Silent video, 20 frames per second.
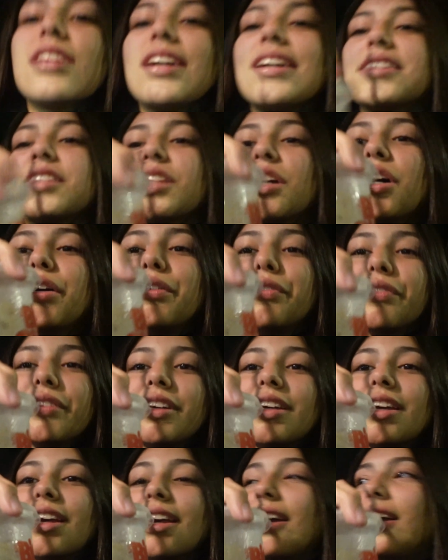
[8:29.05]
iced
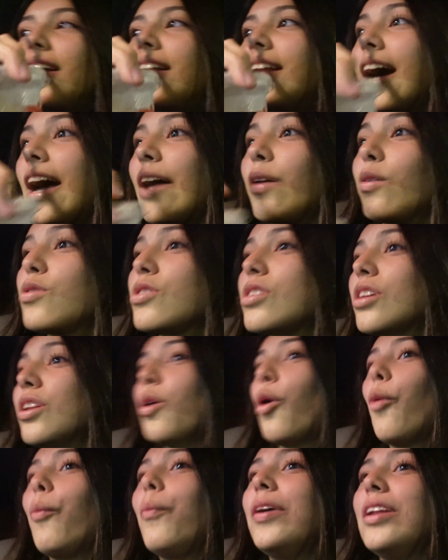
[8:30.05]
coffee, and I don't see
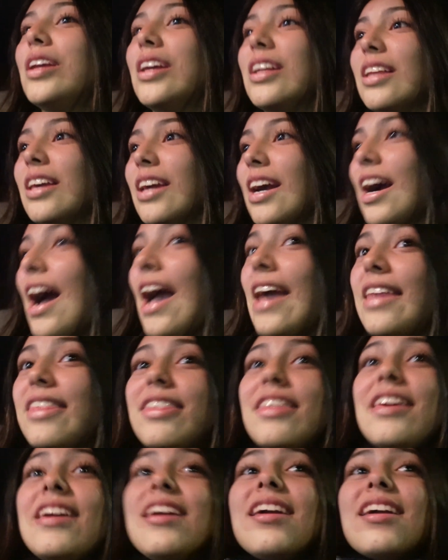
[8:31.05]
nobody. Like, I
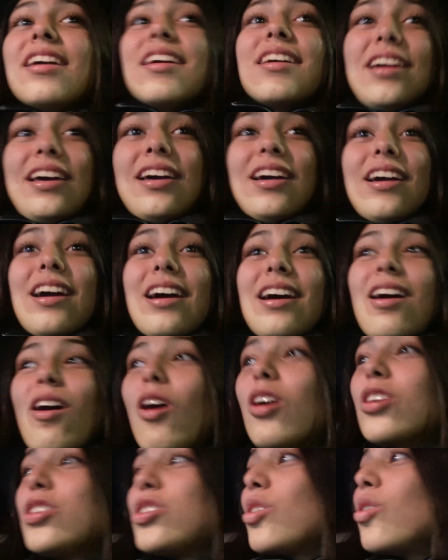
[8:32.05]
think
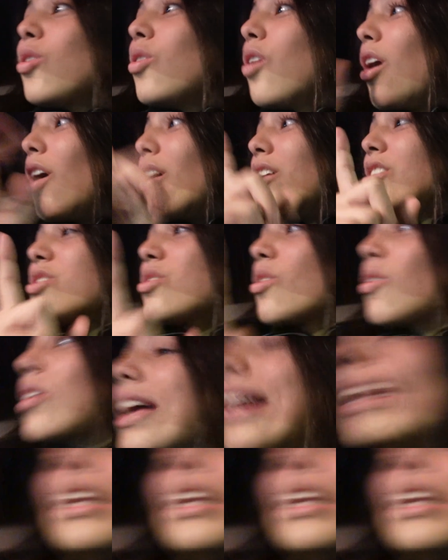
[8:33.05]
also like,